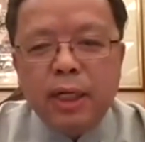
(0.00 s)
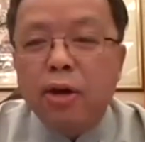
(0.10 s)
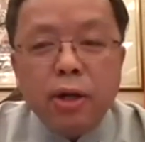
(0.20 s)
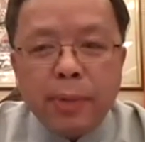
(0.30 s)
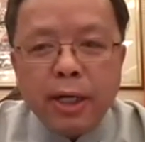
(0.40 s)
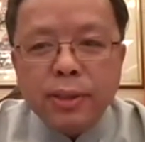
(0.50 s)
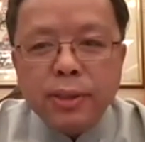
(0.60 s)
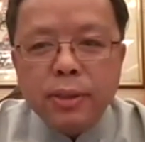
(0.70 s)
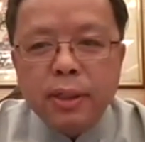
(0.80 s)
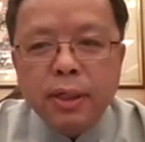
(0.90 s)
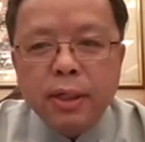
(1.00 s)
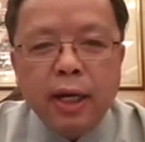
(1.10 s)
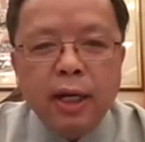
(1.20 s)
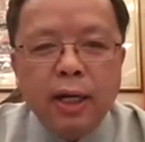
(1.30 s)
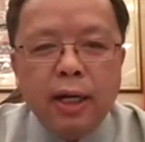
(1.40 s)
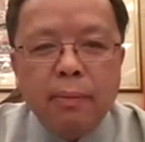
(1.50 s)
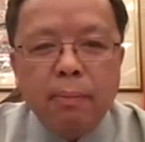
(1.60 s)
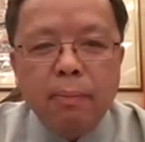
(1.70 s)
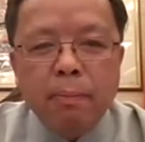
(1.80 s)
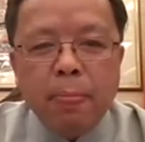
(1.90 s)
counterparts in
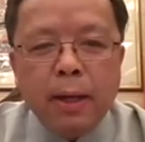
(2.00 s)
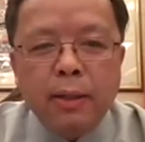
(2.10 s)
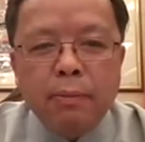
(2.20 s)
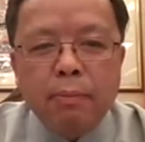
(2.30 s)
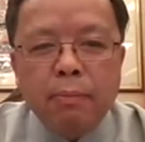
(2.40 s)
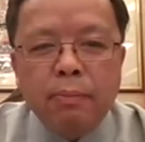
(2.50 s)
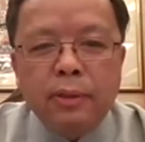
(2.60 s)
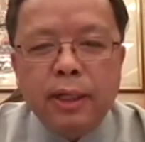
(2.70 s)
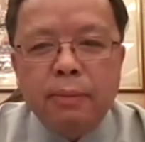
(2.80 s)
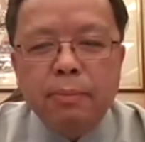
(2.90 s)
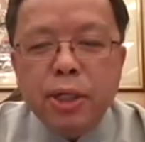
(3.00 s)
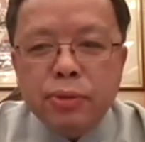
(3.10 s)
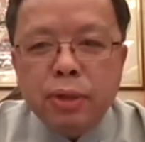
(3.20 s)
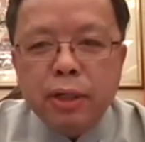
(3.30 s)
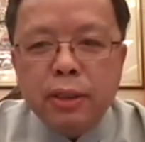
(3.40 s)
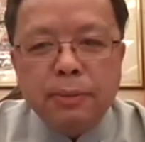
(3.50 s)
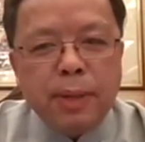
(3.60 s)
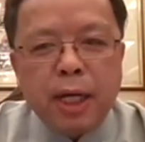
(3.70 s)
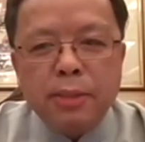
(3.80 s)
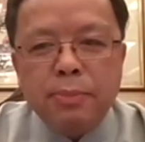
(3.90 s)
the
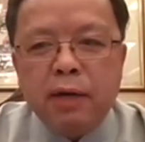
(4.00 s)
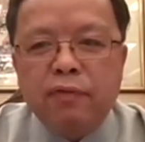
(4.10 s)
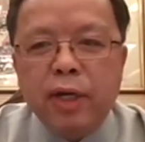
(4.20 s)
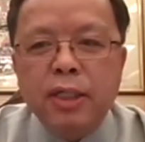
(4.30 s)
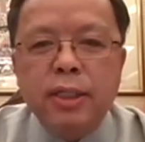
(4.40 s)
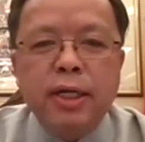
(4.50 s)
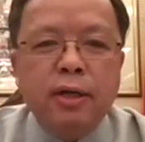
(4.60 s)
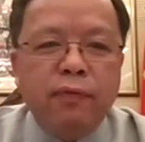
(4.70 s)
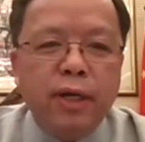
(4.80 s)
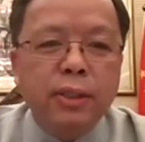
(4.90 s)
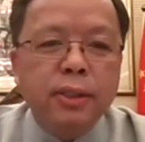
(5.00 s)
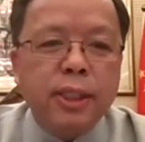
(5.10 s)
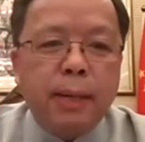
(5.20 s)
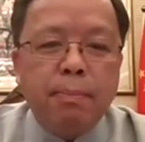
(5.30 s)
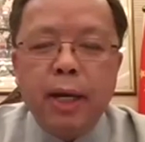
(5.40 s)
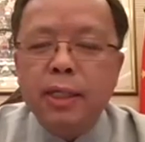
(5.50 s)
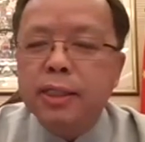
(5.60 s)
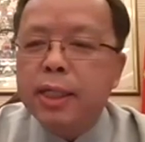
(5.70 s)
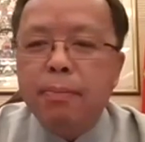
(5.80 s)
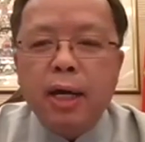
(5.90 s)
Department of External Affairs
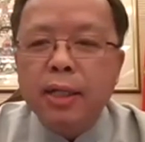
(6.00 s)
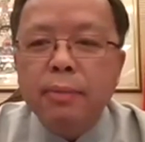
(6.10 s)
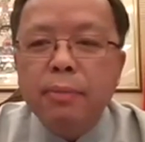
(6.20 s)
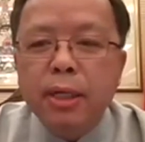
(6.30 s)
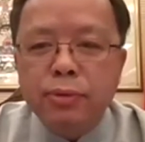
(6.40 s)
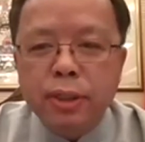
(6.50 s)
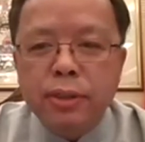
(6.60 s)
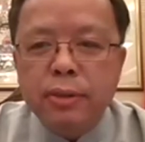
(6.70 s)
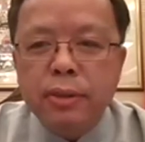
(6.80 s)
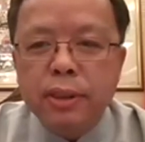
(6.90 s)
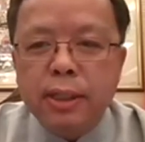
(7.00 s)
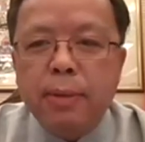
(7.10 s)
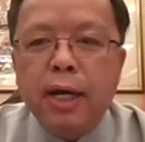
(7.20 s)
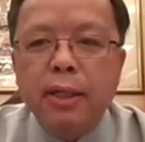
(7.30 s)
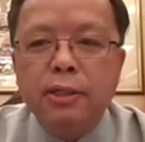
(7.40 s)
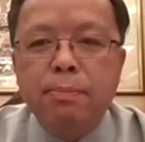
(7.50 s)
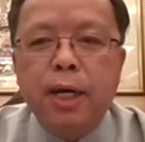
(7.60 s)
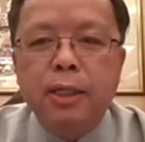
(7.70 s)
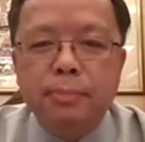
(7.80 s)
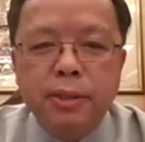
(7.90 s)
and some other ministries, some other
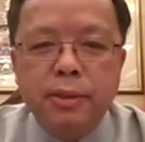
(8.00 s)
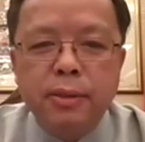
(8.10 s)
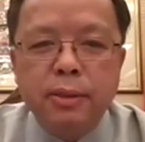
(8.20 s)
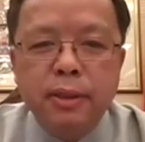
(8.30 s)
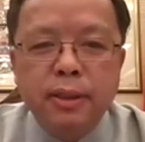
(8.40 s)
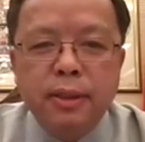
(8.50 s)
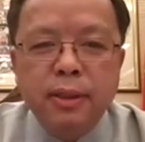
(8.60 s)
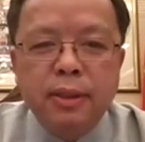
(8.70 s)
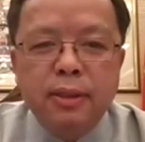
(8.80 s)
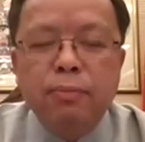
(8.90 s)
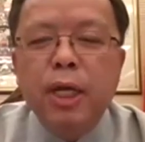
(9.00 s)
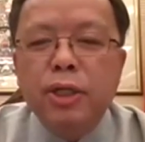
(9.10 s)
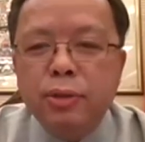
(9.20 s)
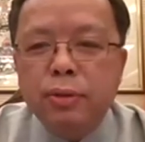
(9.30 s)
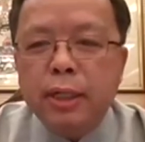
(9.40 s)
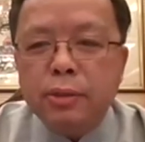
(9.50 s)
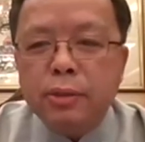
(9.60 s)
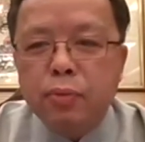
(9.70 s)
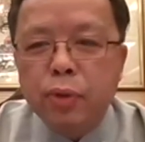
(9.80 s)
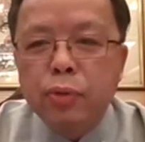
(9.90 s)
departments, to make sure that
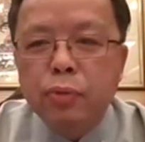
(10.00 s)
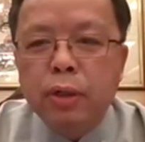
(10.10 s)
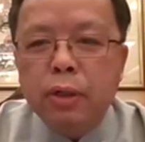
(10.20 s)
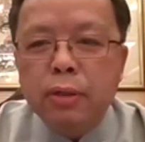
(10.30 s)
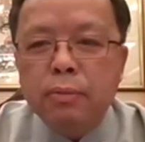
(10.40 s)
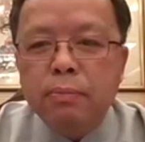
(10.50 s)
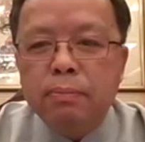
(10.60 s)
we will